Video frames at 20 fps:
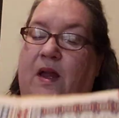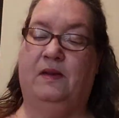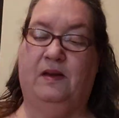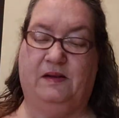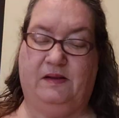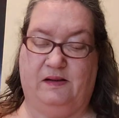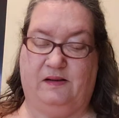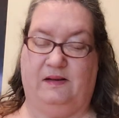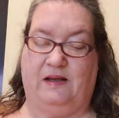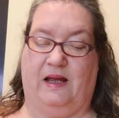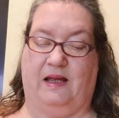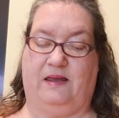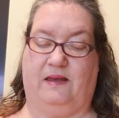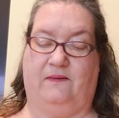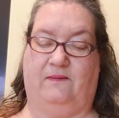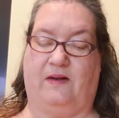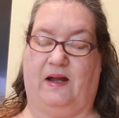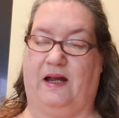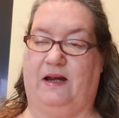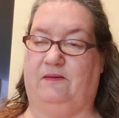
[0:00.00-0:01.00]
this is not
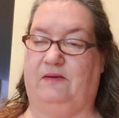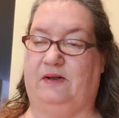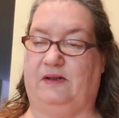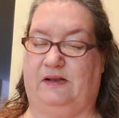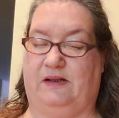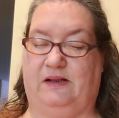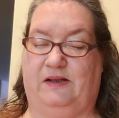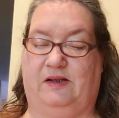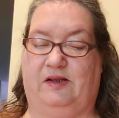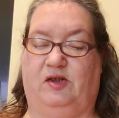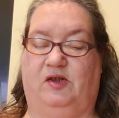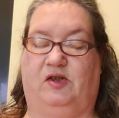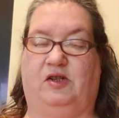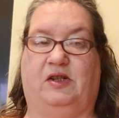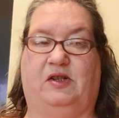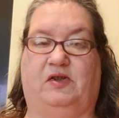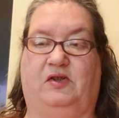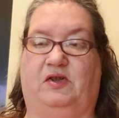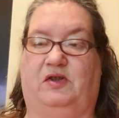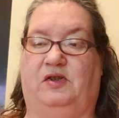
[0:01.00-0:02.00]
the virus. This is
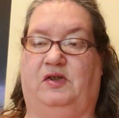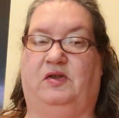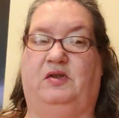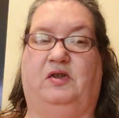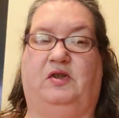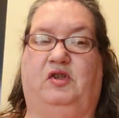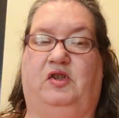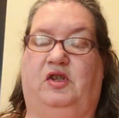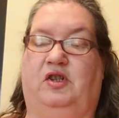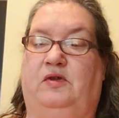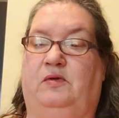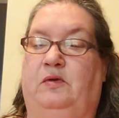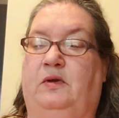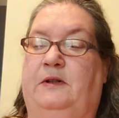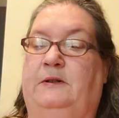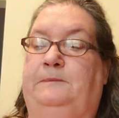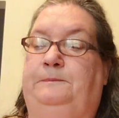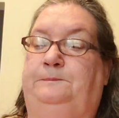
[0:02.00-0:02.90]
just as soon as you